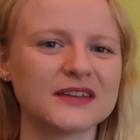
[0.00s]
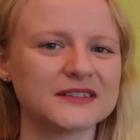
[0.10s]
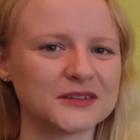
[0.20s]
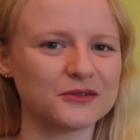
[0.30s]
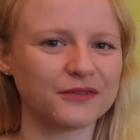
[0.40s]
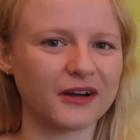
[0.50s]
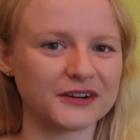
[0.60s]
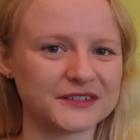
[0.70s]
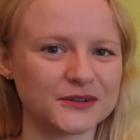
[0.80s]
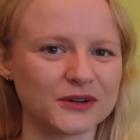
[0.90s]
So
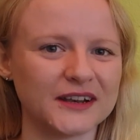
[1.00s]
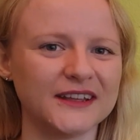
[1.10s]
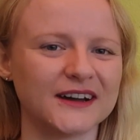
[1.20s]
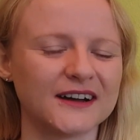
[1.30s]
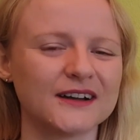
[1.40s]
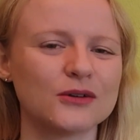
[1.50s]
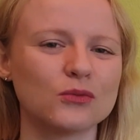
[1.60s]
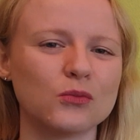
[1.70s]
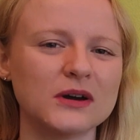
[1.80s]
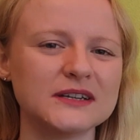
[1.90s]
far so clear.
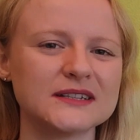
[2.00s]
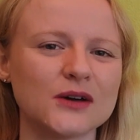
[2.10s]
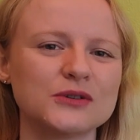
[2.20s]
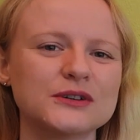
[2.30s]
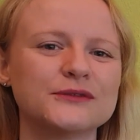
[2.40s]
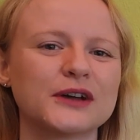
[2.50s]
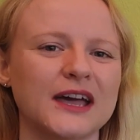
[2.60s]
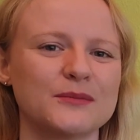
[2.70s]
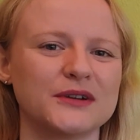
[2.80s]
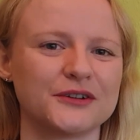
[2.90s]
What is our new
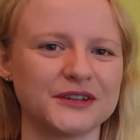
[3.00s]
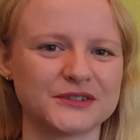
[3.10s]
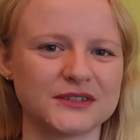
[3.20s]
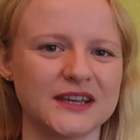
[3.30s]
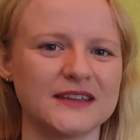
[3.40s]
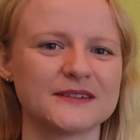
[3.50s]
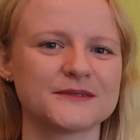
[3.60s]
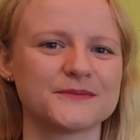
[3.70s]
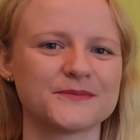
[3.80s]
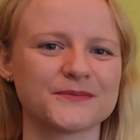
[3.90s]
vocabulary today?
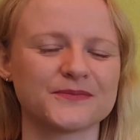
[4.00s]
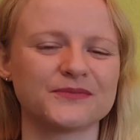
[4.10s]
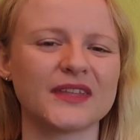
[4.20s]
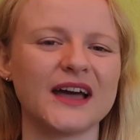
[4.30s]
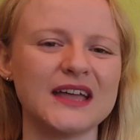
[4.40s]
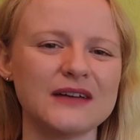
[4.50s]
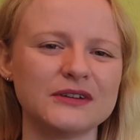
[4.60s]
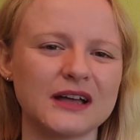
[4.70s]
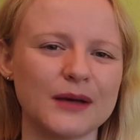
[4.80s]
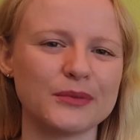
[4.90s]
I have
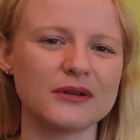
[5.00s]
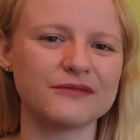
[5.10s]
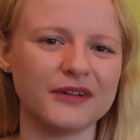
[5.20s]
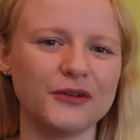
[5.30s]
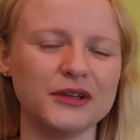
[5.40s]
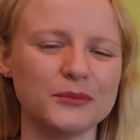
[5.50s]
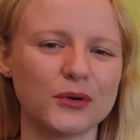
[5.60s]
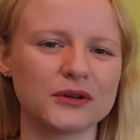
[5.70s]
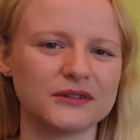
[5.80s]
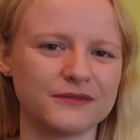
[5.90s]
a couple of very
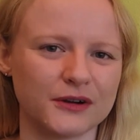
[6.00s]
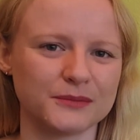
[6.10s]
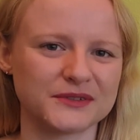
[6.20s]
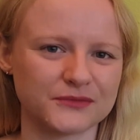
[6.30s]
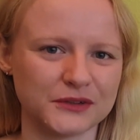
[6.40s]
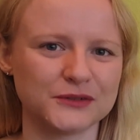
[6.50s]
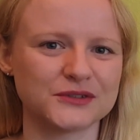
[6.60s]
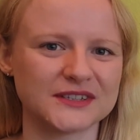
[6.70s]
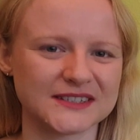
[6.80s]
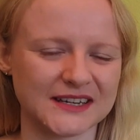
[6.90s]
important verbs for you
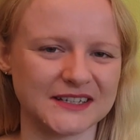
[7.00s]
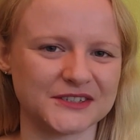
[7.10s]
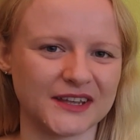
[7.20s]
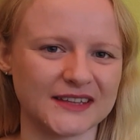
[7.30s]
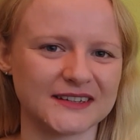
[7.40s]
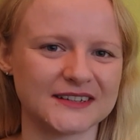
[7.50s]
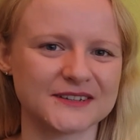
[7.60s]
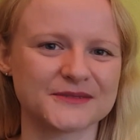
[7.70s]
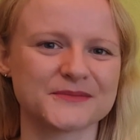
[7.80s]
to study together.